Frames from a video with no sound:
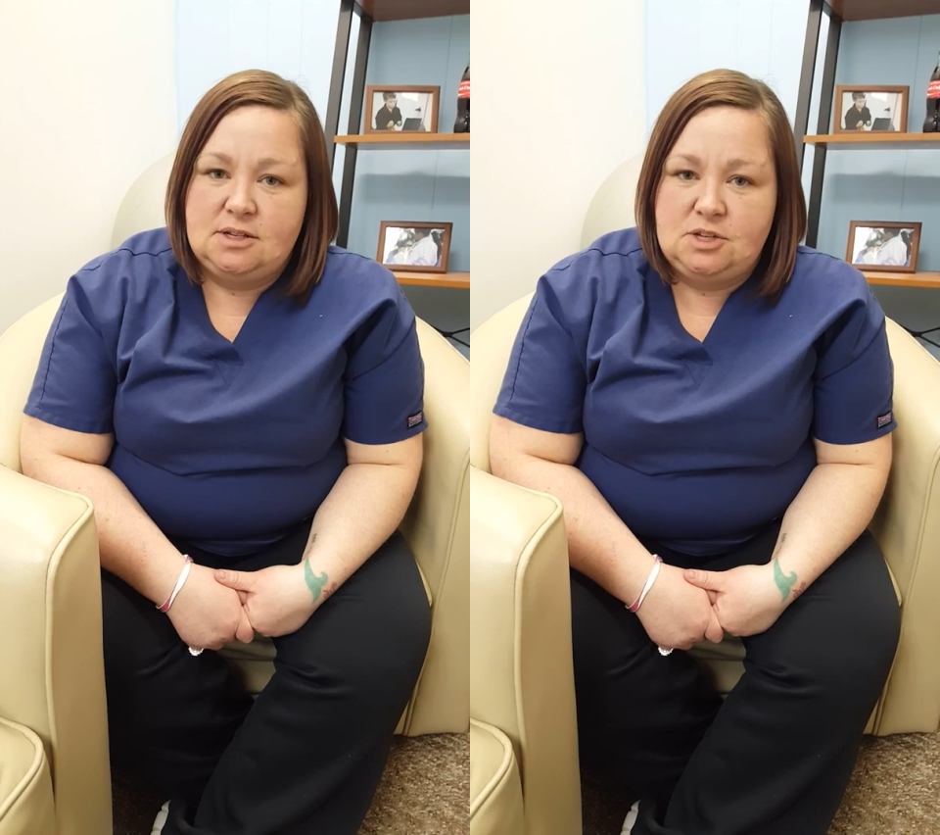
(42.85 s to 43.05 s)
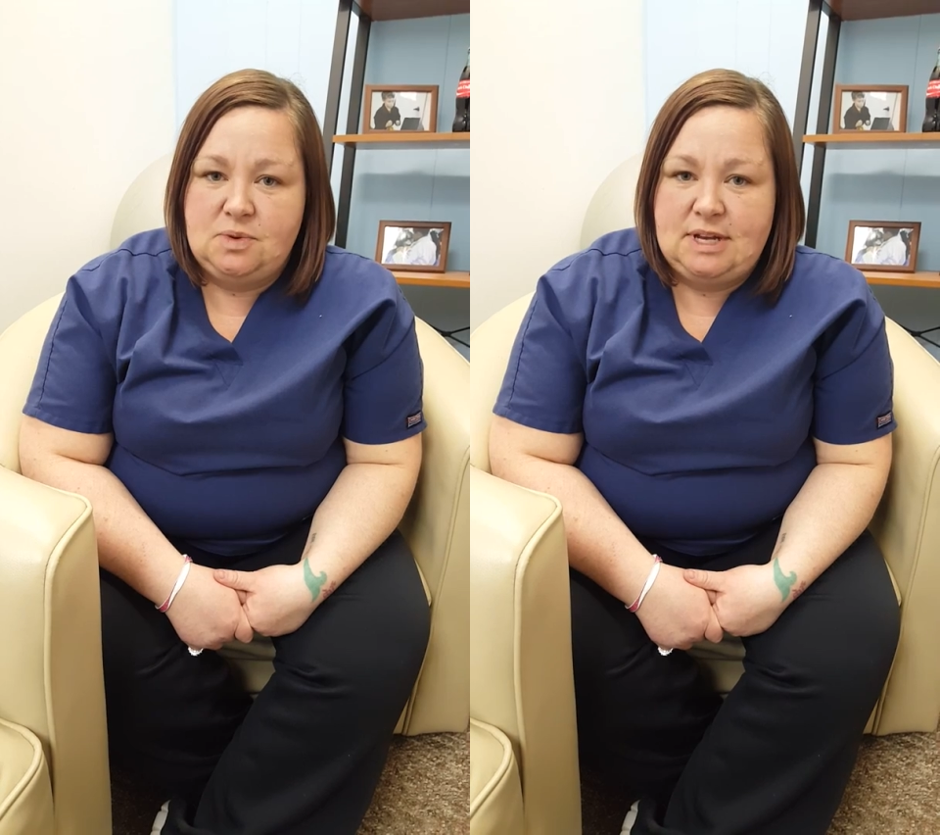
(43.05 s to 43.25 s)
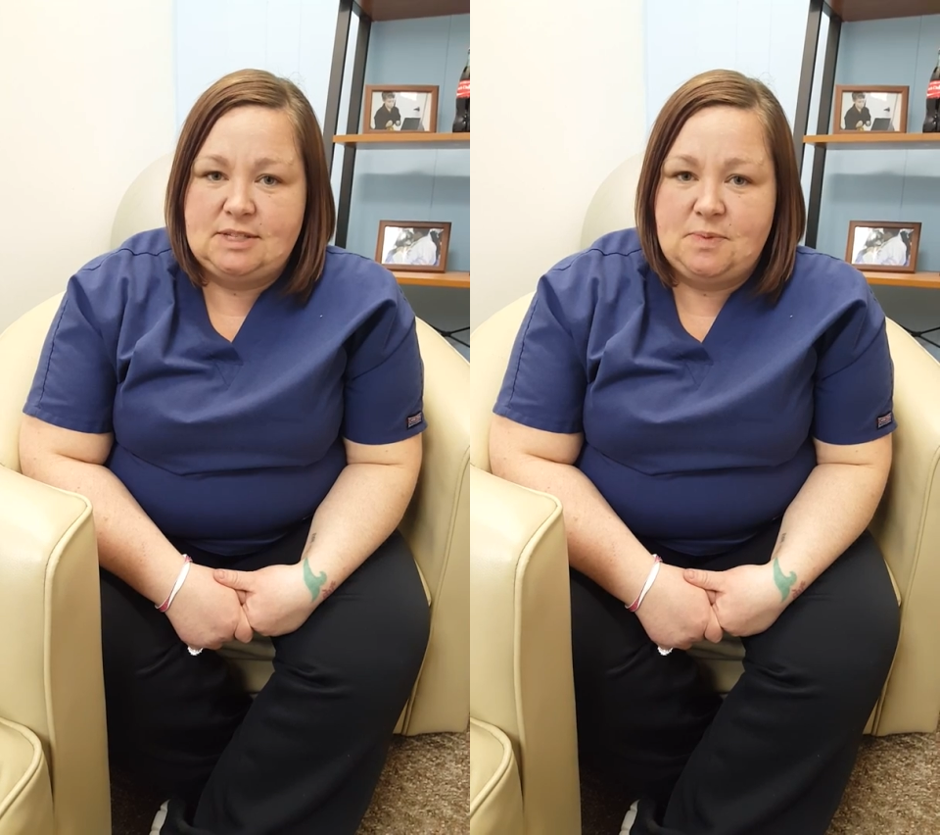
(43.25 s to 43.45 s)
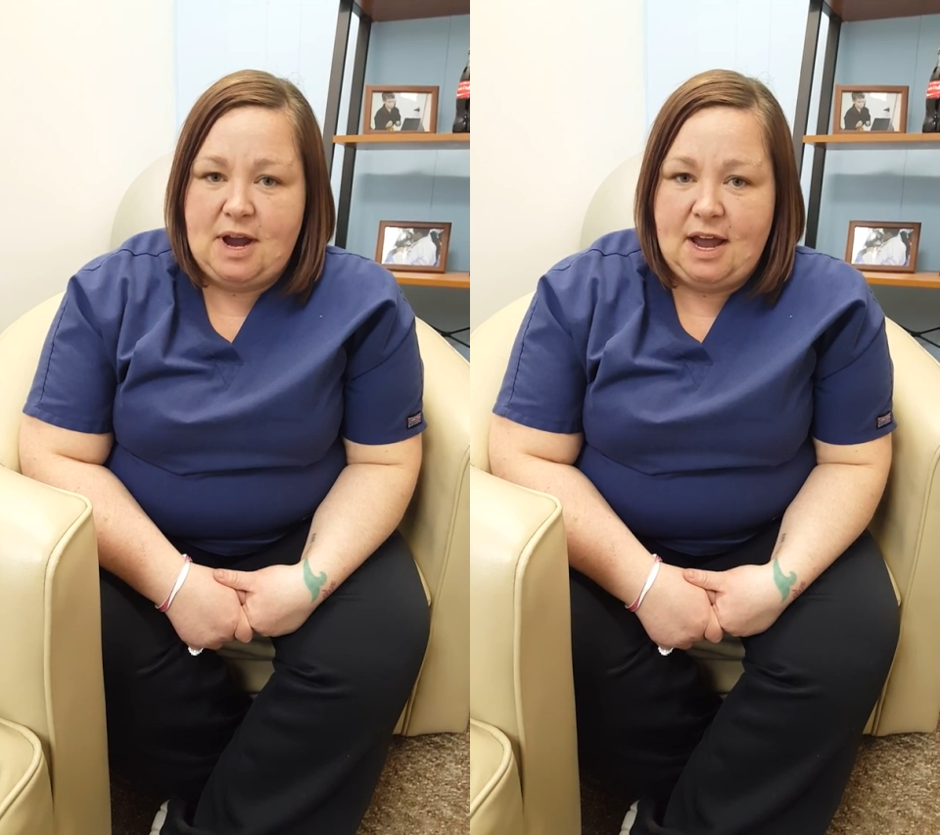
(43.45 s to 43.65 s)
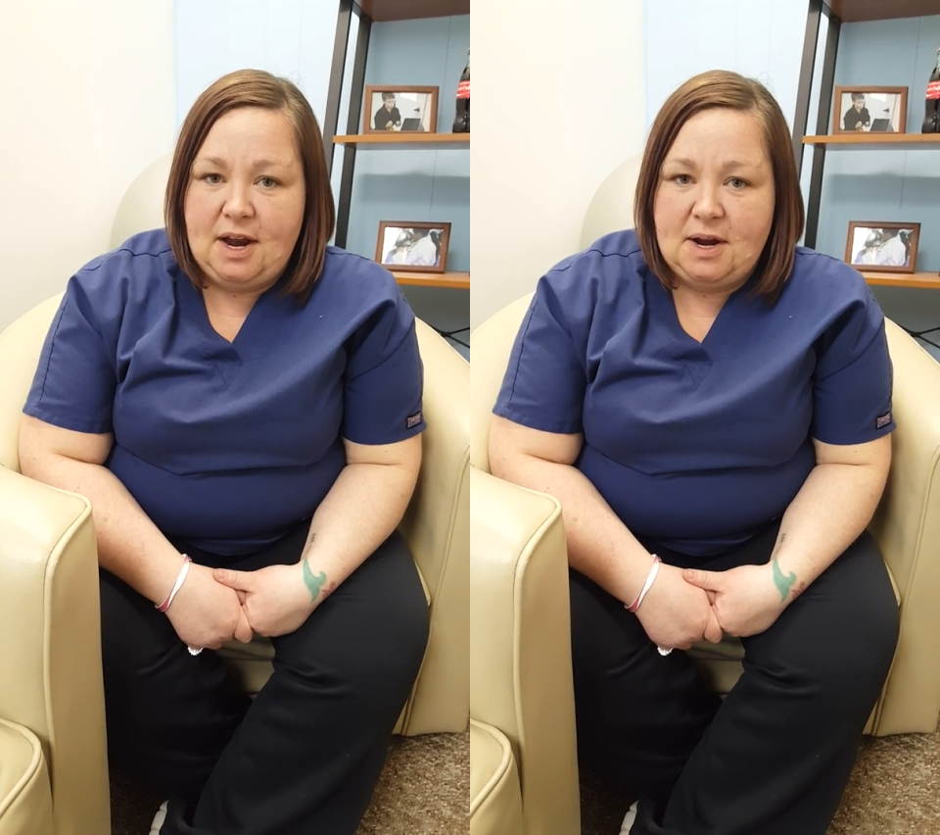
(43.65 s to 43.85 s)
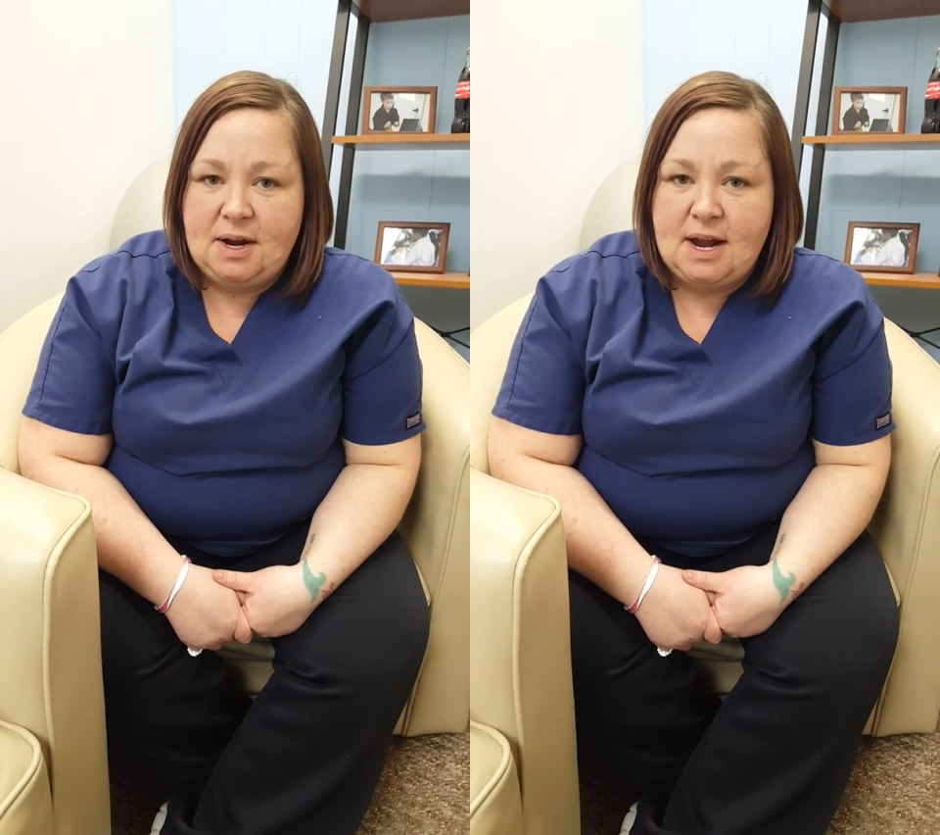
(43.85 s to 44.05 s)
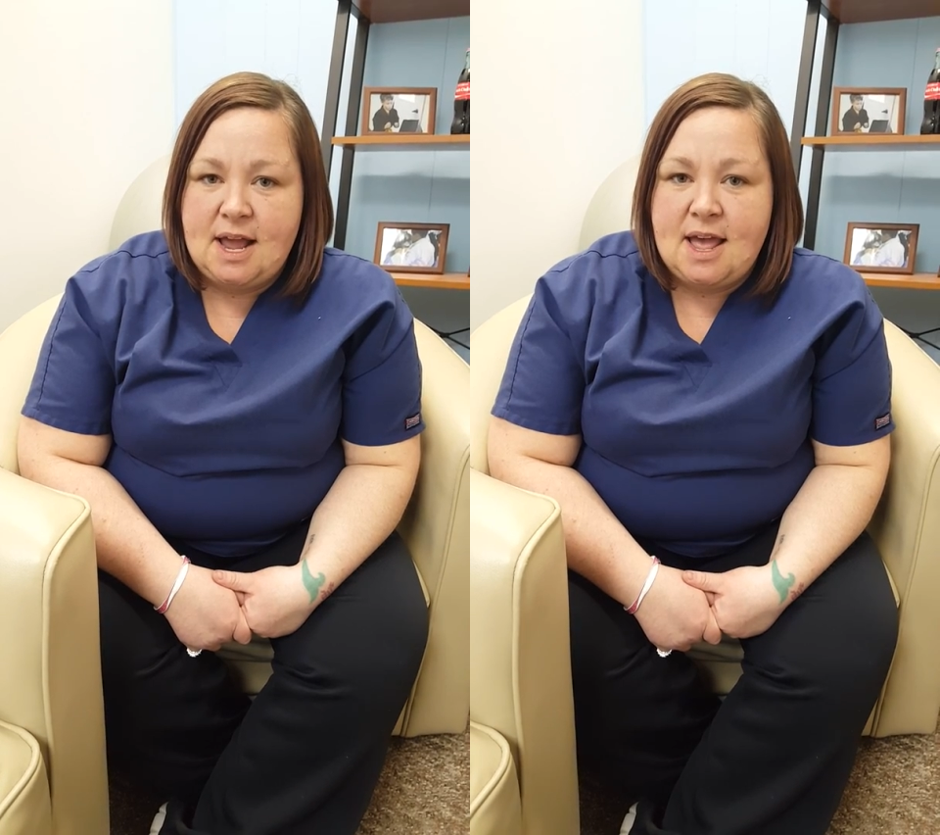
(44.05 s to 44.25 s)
two weeks prior,